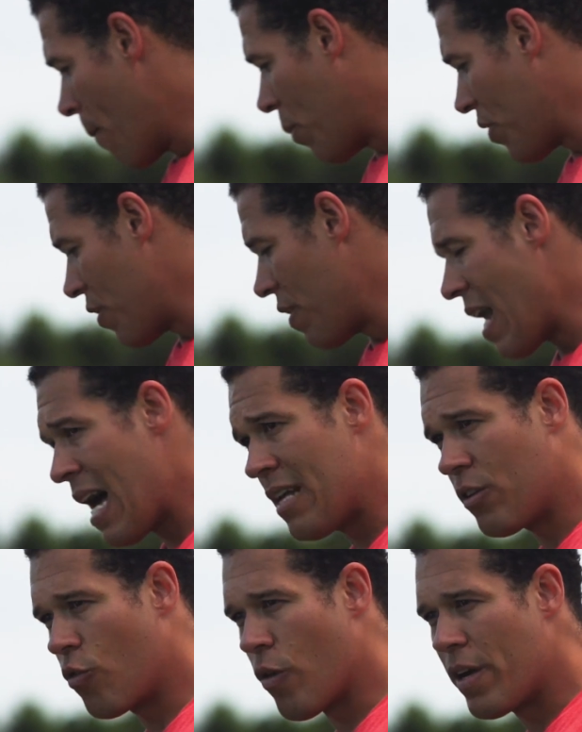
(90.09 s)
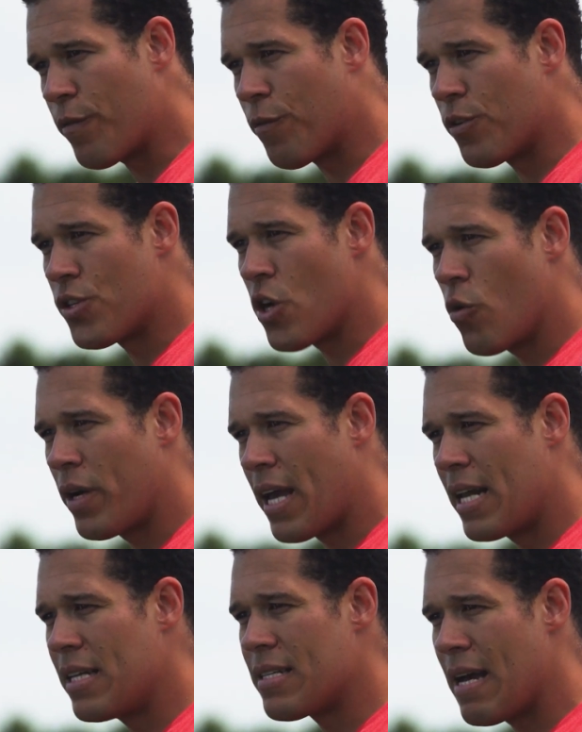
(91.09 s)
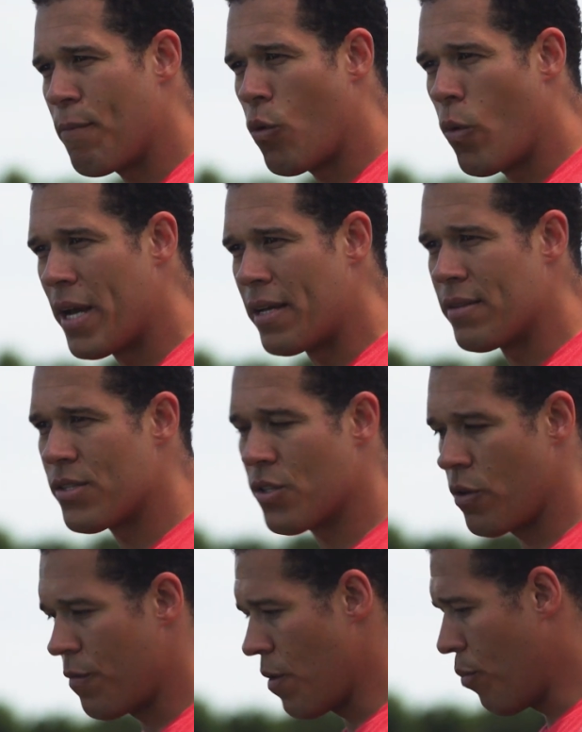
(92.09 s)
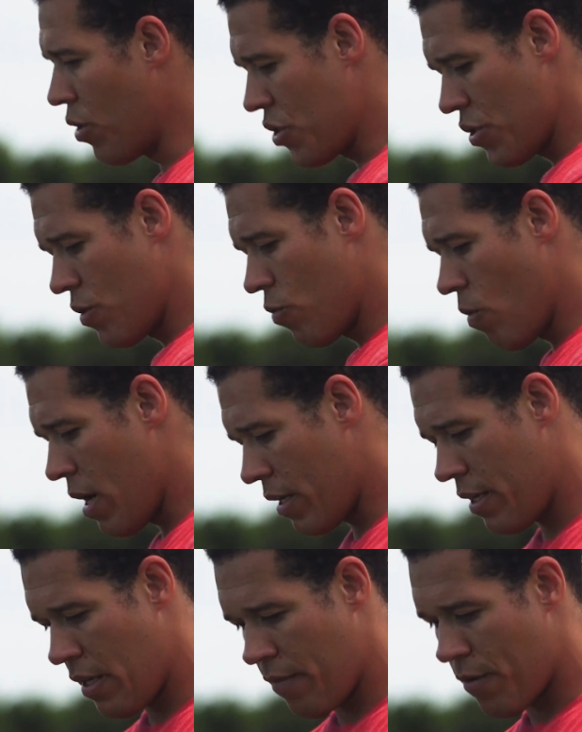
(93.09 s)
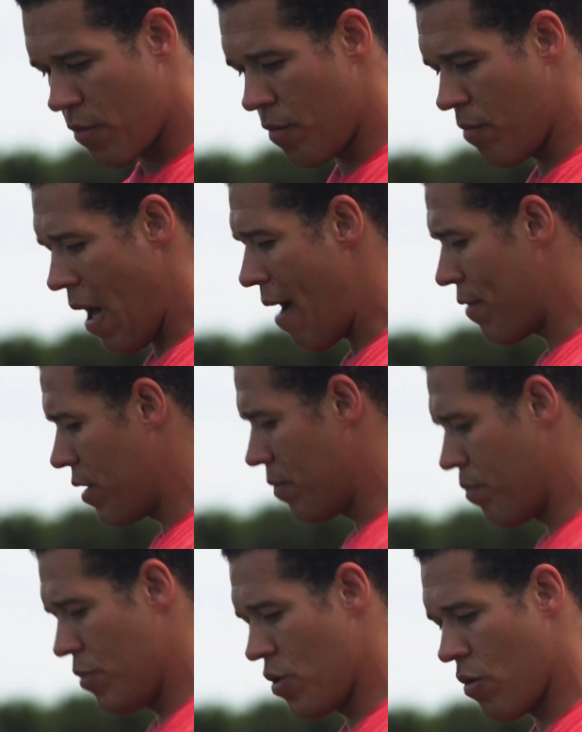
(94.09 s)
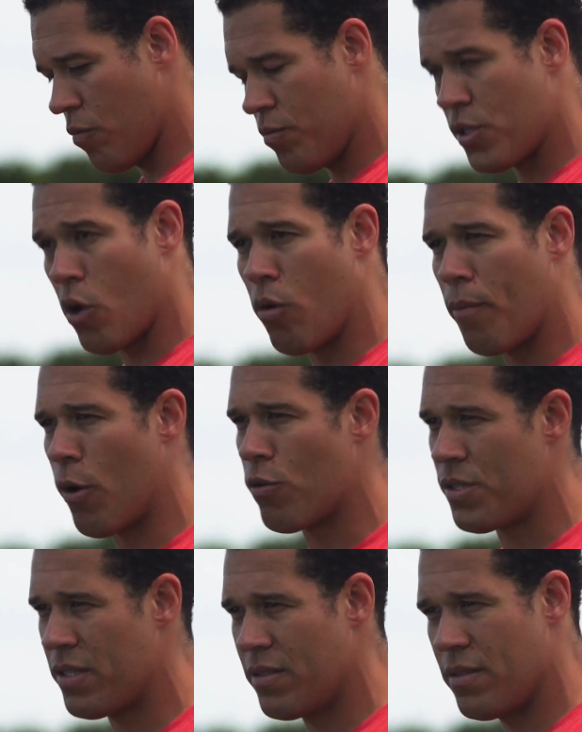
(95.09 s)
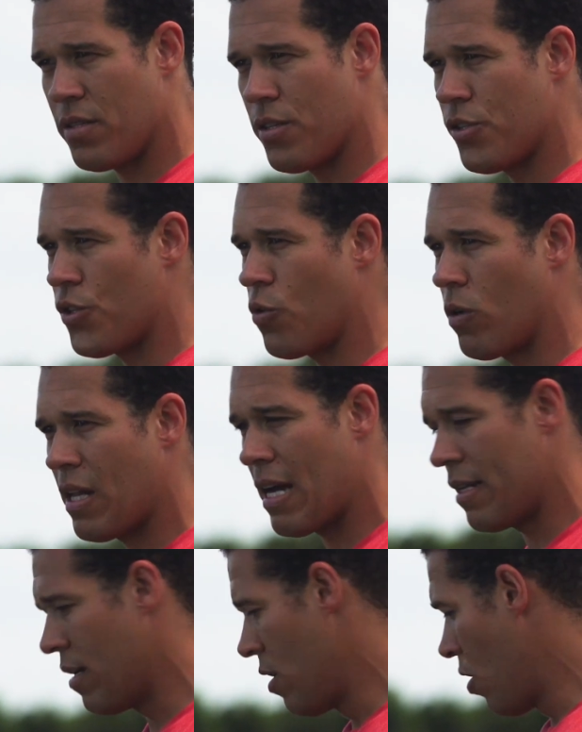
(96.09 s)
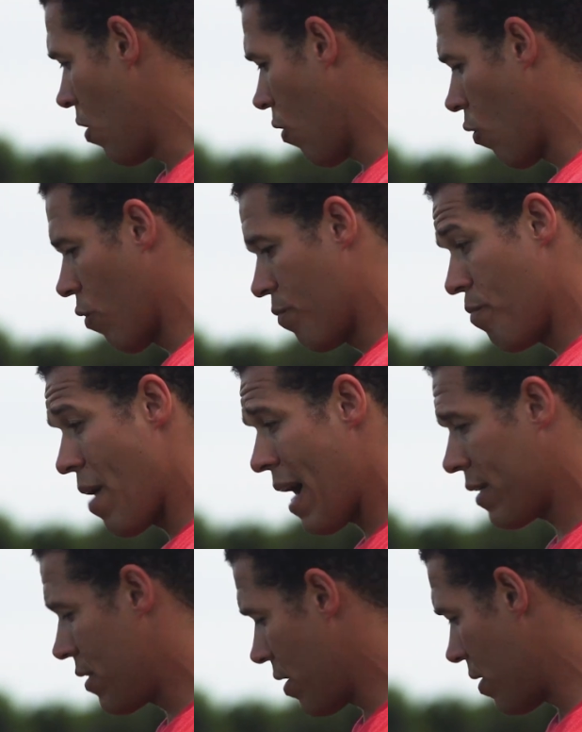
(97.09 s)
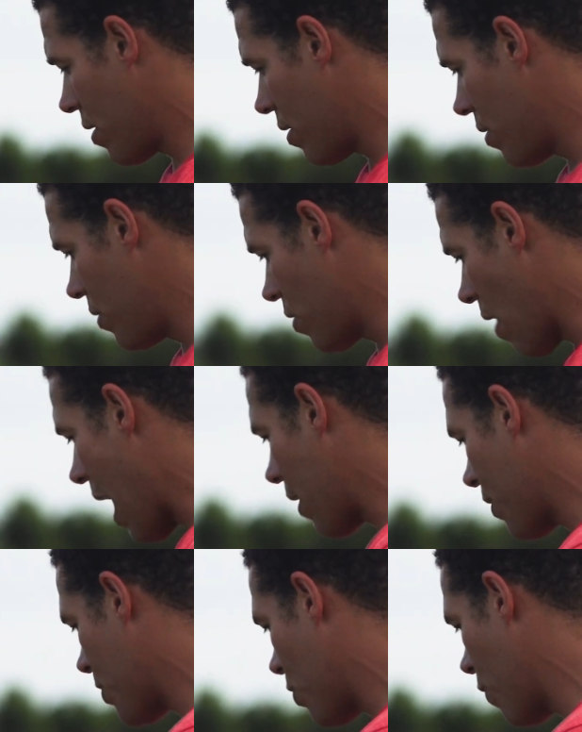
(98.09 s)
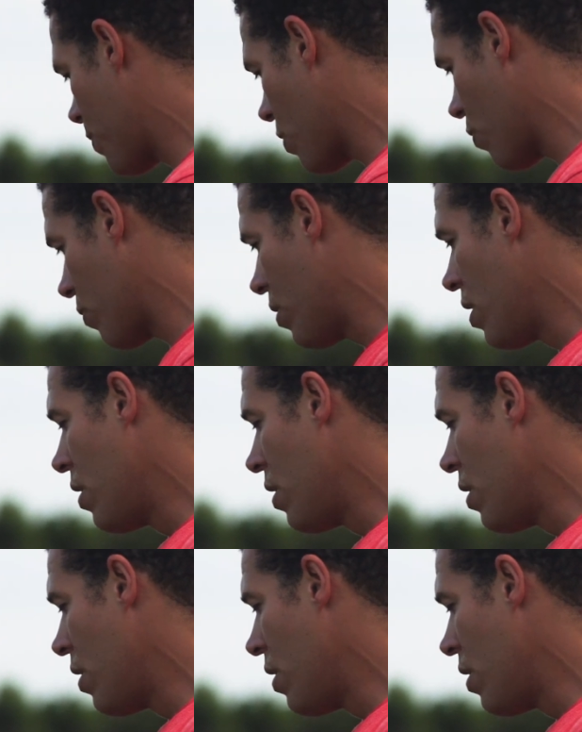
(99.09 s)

but they're not great for towing any type of weight. So if you're pushing a ruck, if you're having to, tow a person to the shoreline or back to the, out of the surf zone,